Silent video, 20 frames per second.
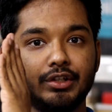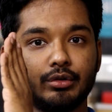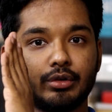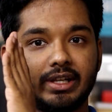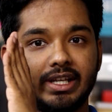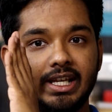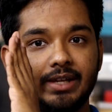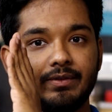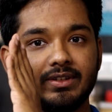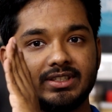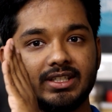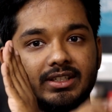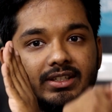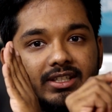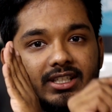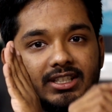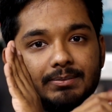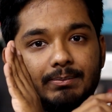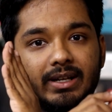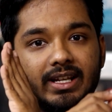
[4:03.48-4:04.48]
you revisit
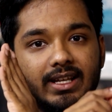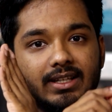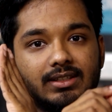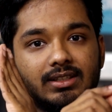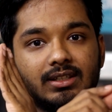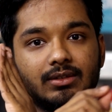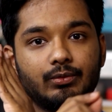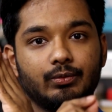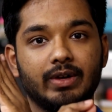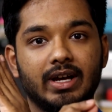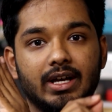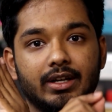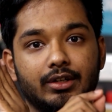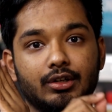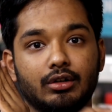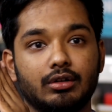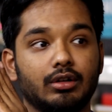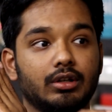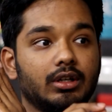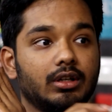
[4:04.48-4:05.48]
this place where
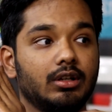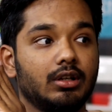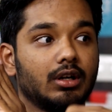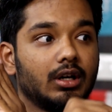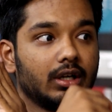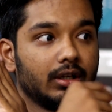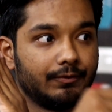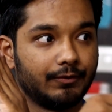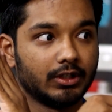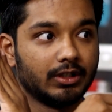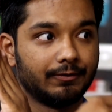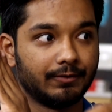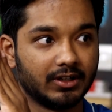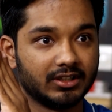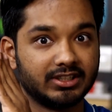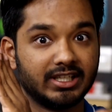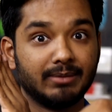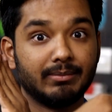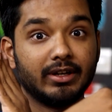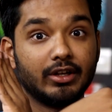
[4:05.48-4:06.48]
you're gonna learn for the
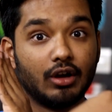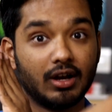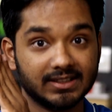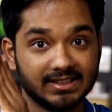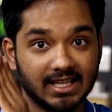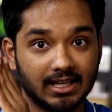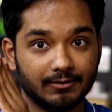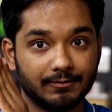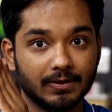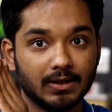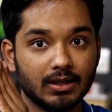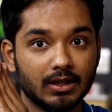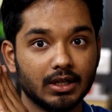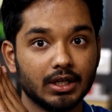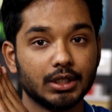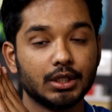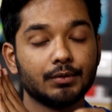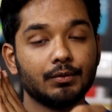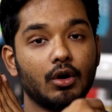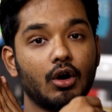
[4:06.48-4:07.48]
first time by yourself,
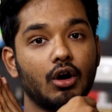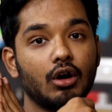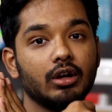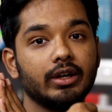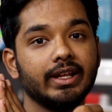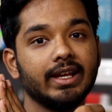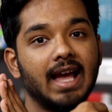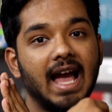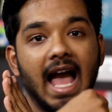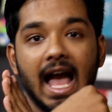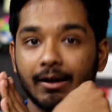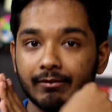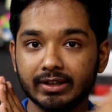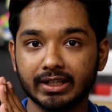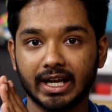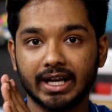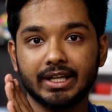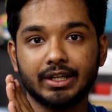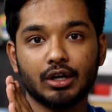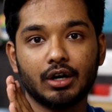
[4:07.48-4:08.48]
you already have
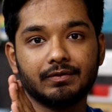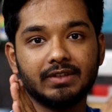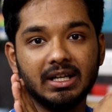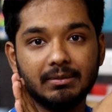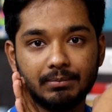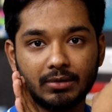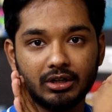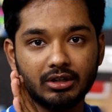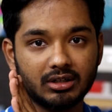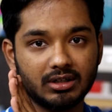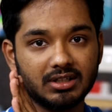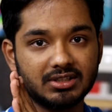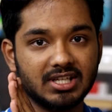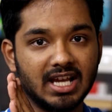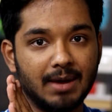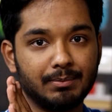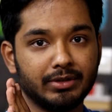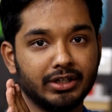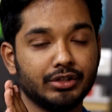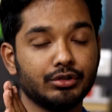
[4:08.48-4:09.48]
an idea of that particular
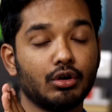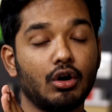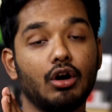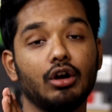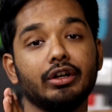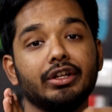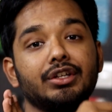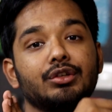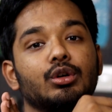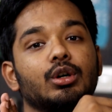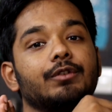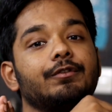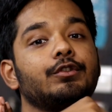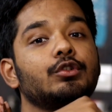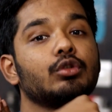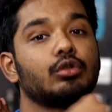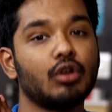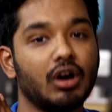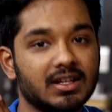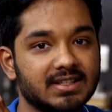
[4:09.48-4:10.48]
chapter and you already know a
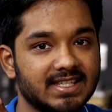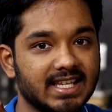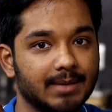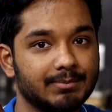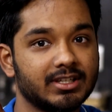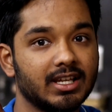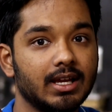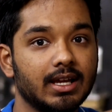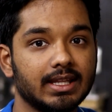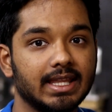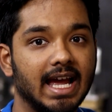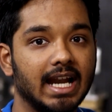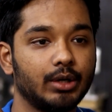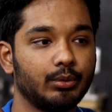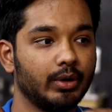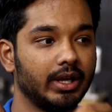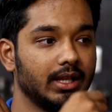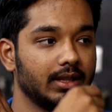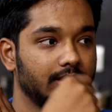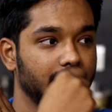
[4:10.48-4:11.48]
few concepts.
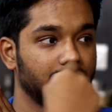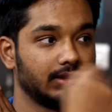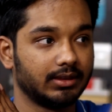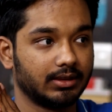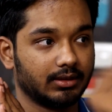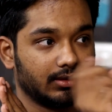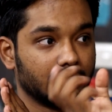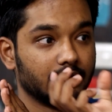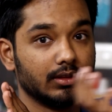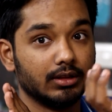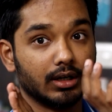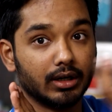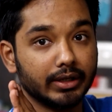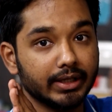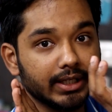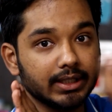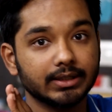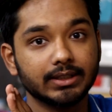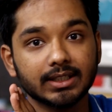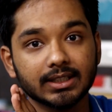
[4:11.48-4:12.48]
That way,
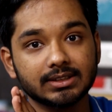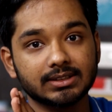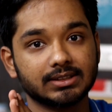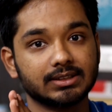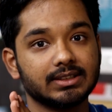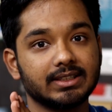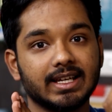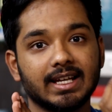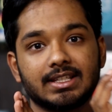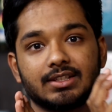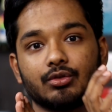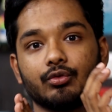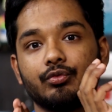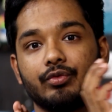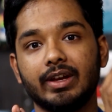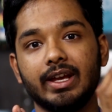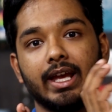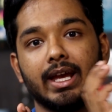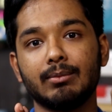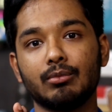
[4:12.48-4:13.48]
learning this gets
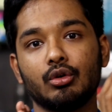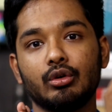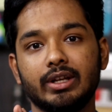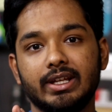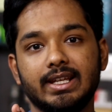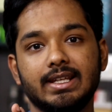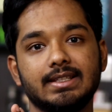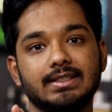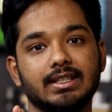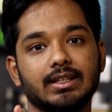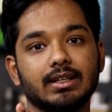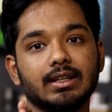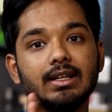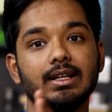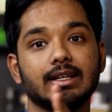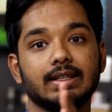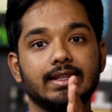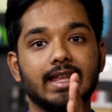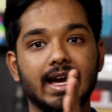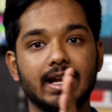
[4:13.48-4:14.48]
way more easy
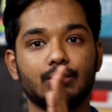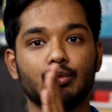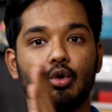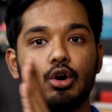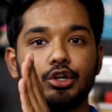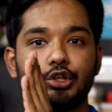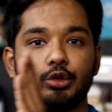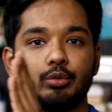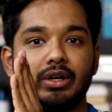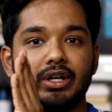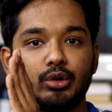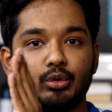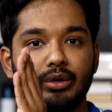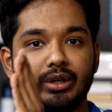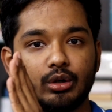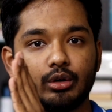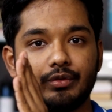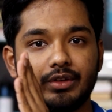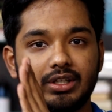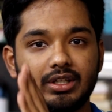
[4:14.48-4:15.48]
than what you were
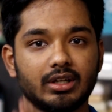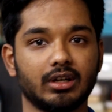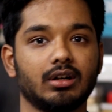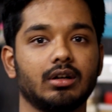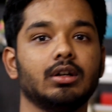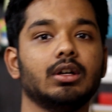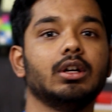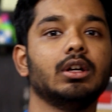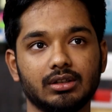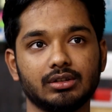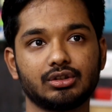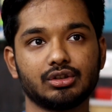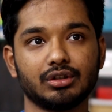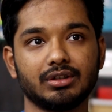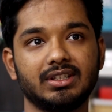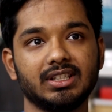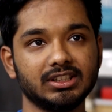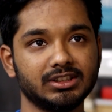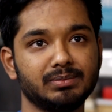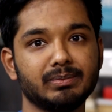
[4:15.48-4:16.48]
doing over here. So
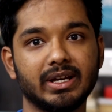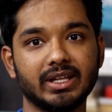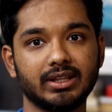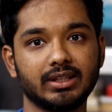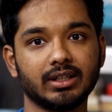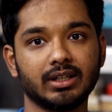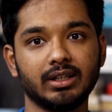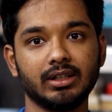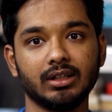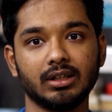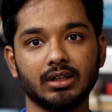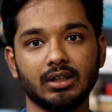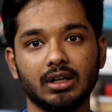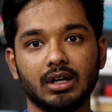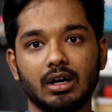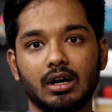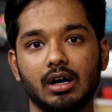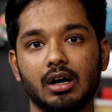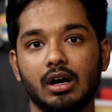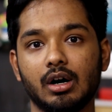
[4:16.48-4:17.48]
this method
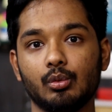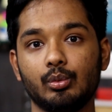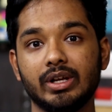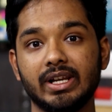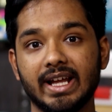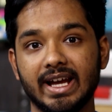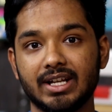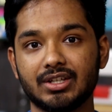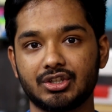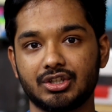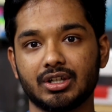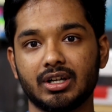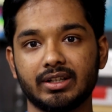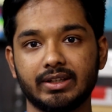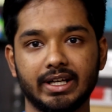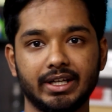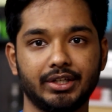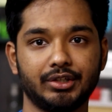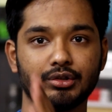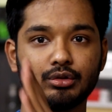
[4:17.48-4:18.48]
will ensure
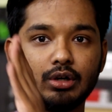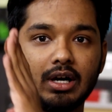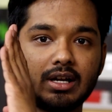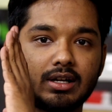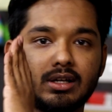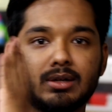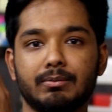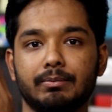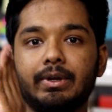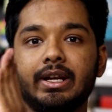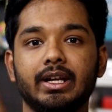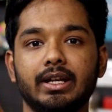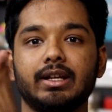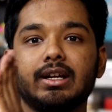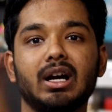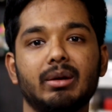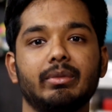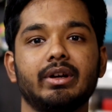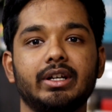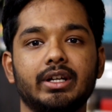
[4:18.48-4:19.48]
that you are completely
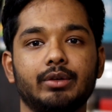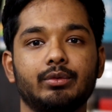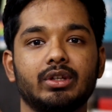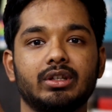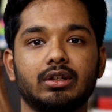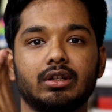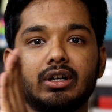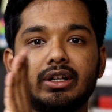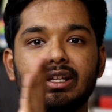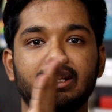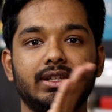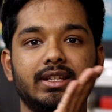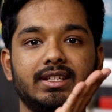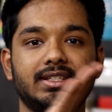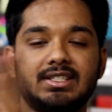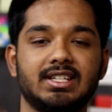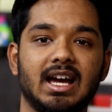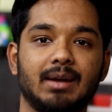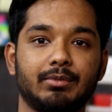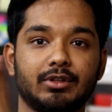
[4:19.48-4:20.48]
committed with learning
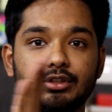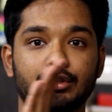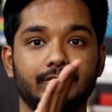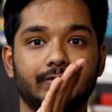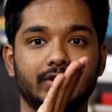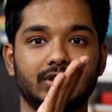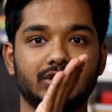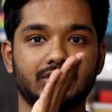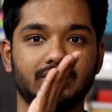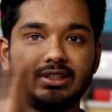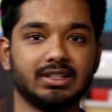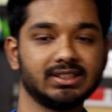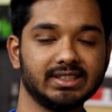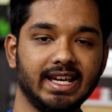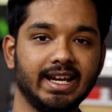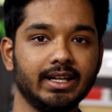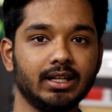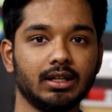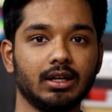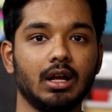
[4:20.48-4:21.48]
these chapters. You'll finish this,
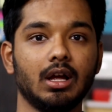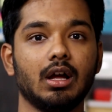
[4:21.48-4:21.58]
and